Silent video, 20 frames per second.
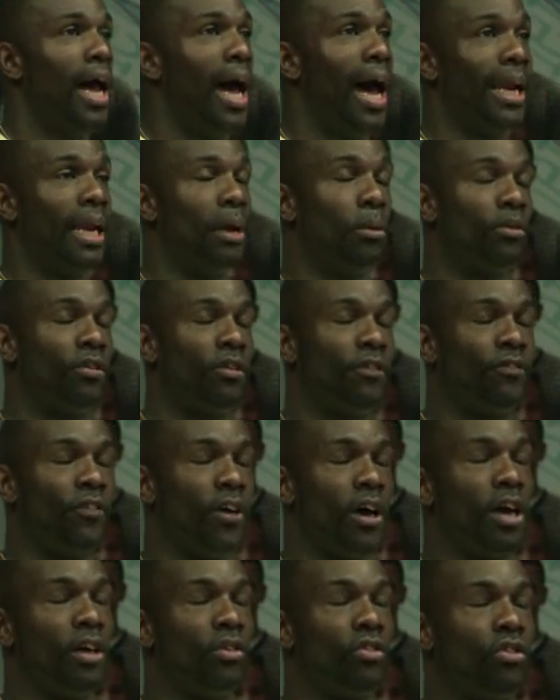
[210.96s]
and it was the
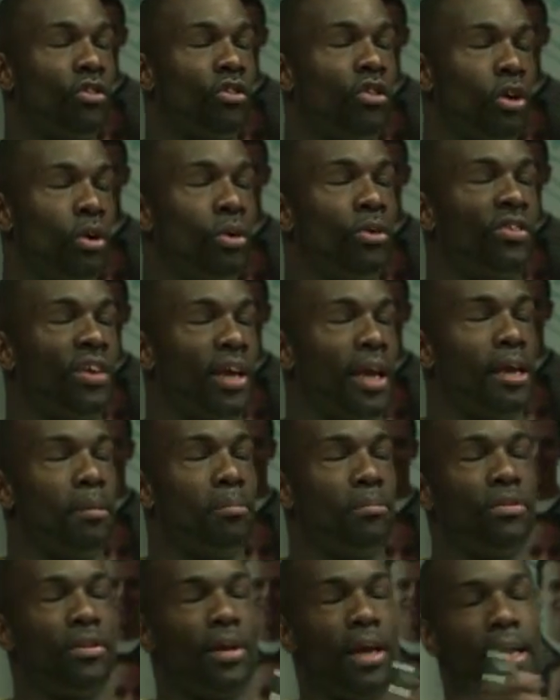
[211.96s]
first two
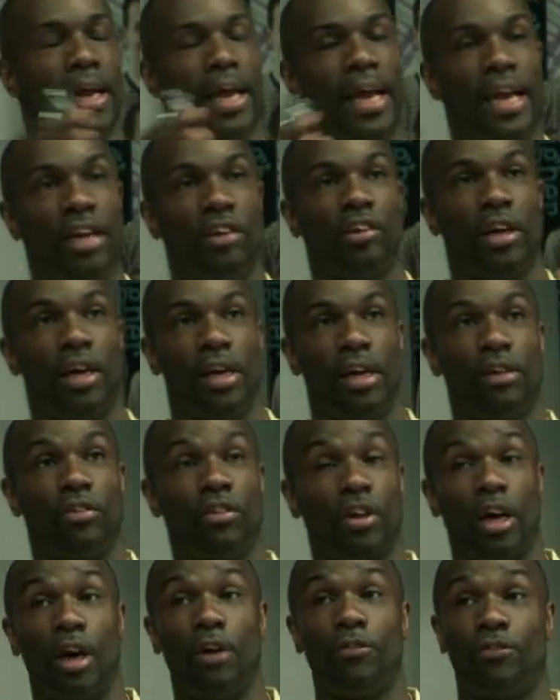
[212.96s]
teams in each heat
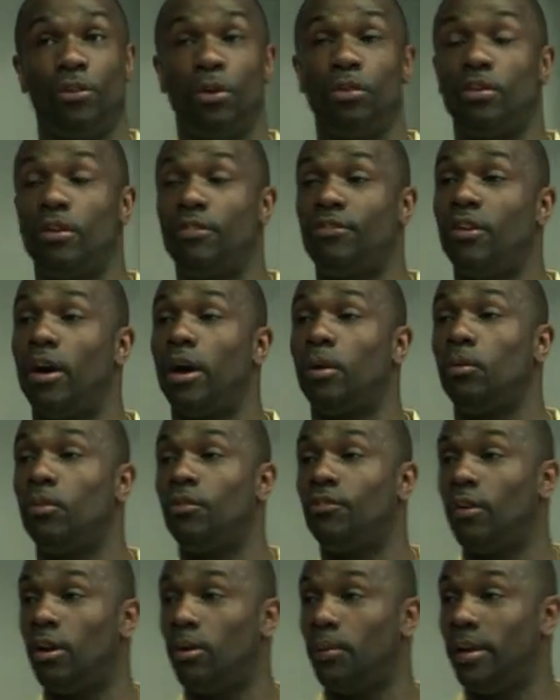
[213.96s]
to go through to the final
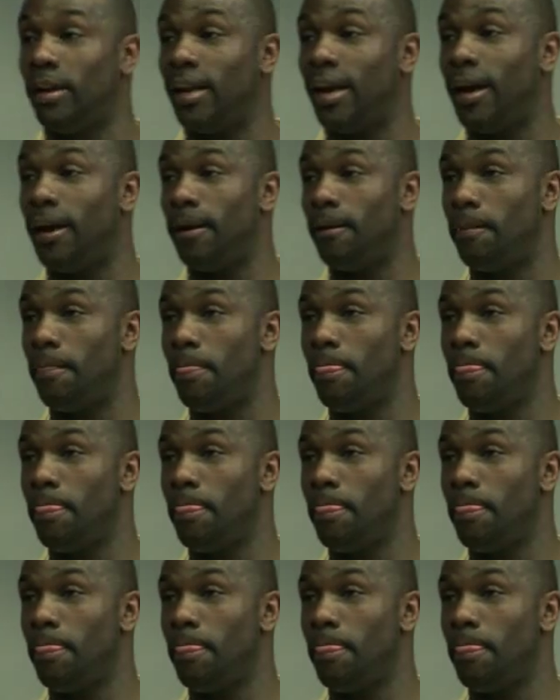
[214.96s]
the following day.